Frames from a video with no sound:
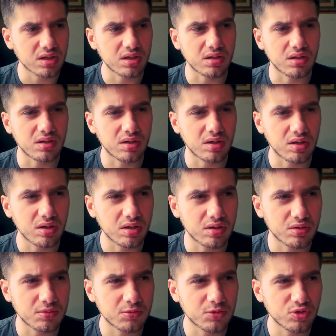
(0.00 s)

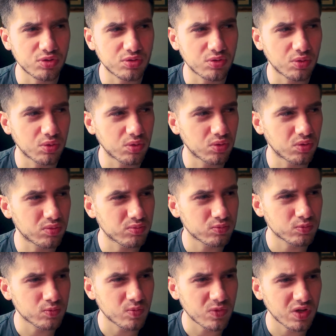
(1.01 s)
You
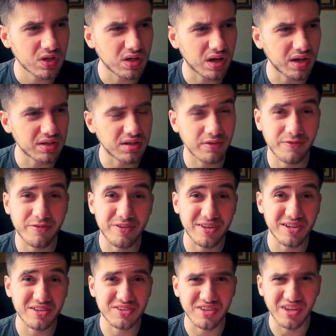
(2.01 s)
kind of
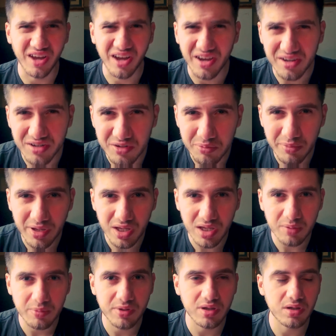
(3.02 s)
feel tired,
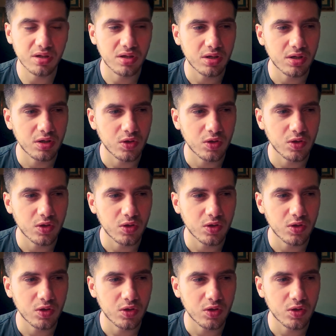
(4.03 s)
maybe.